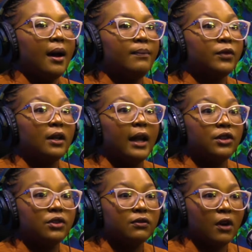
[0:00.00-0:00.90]

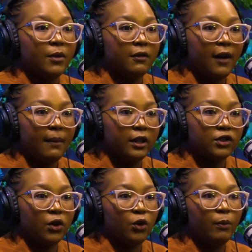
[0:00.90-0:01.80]
collateral from your family.
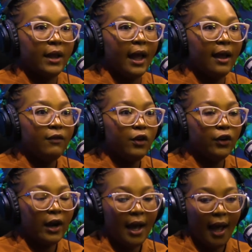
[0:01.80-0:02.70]
So your behavior
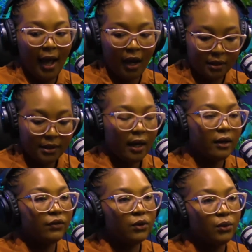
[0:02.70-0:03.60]
outside
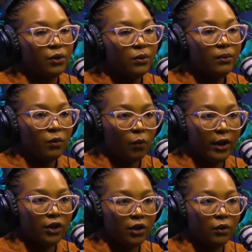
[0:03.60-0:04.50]
of the room
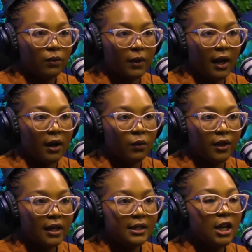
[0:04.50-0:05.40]
when you're with
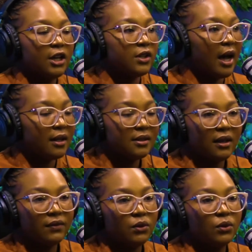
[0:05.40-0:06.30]
us. So outside
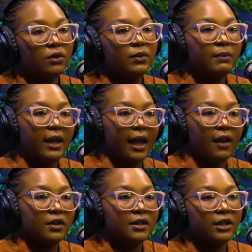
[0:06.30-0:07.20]
of the room, the
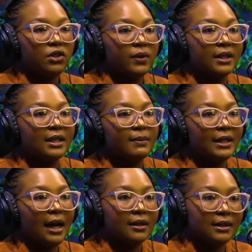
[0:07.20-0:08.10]
behaviors that you exhibit
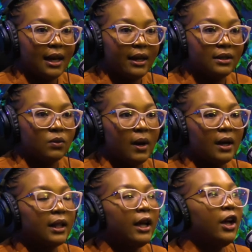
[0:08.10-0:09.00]
outside as
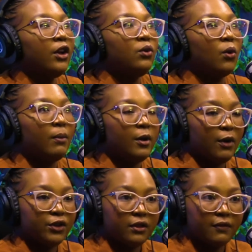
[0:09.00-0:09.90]
well, your
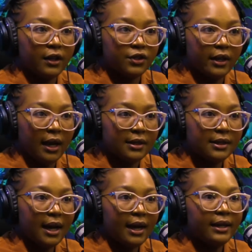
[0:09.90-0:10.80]
emotional functioning
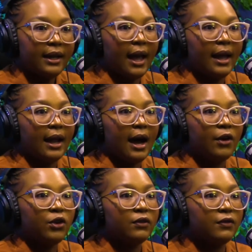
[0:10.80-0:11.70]
outside, and how
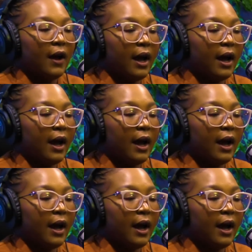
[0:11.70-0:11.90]
you've